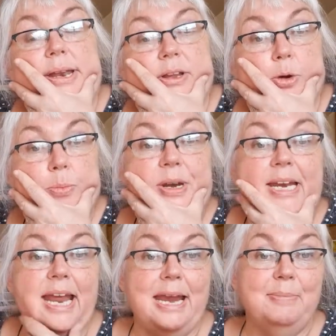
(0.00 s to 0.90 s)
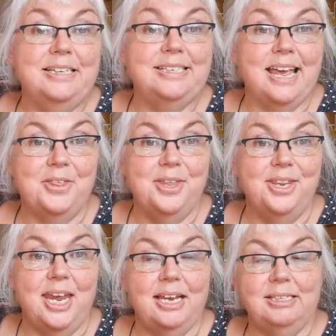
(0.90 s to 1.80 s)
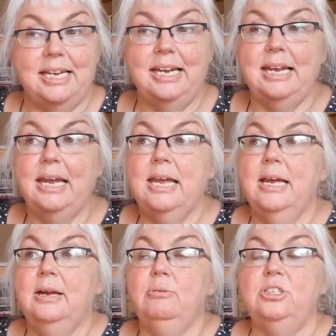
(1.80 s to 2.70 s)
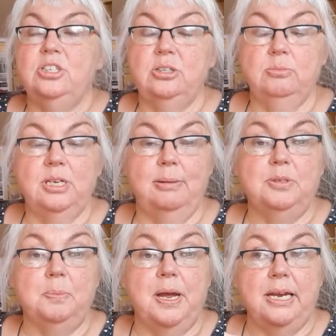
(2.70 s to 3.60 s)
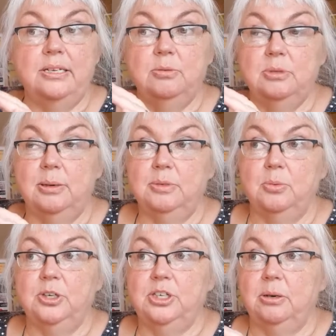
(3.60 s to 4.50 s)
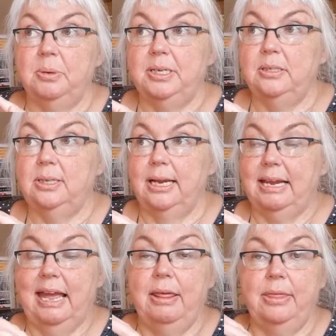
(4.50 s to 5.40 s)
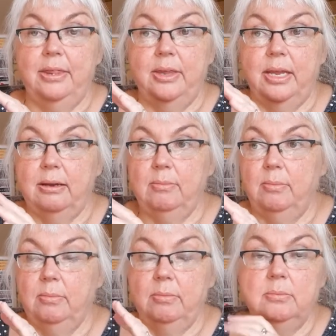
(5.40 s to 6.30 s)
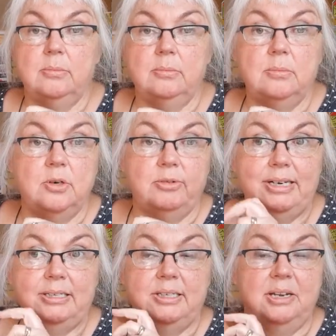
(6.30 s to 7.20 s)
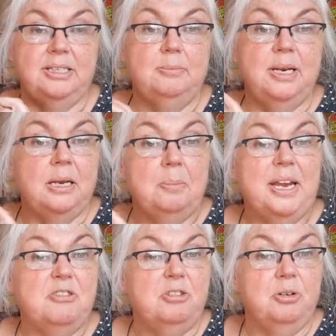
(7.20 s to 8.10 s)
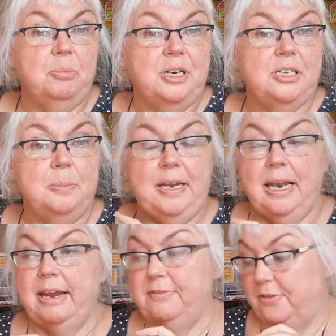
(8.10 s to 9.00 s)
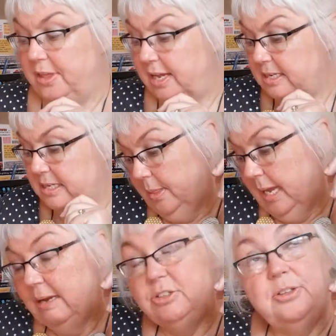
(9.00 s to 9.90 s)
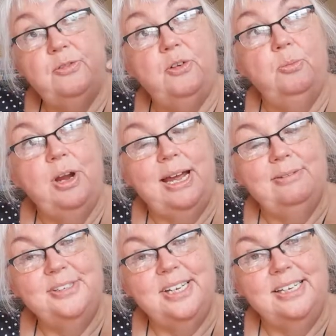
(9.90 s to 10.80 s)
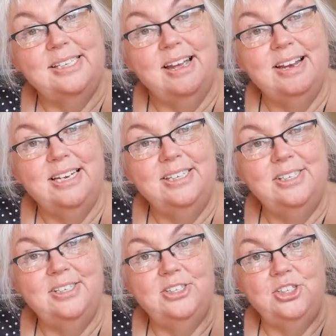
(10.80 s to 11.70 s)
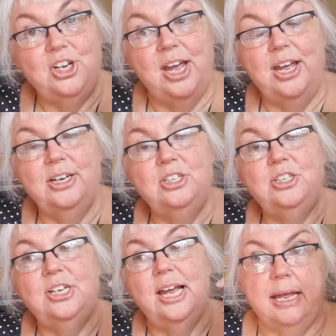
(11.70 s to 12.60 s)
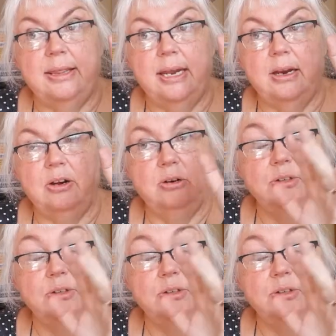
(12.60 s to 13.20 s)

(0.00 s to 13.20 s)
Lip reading: company name is Cath in the Attic, which is sometimes a pain. Sometimes I wish I'd been like Cath in the grand-sized middle bedroom, but it's a bit late for that. Out of the front, we have St. Silas Church, and then I can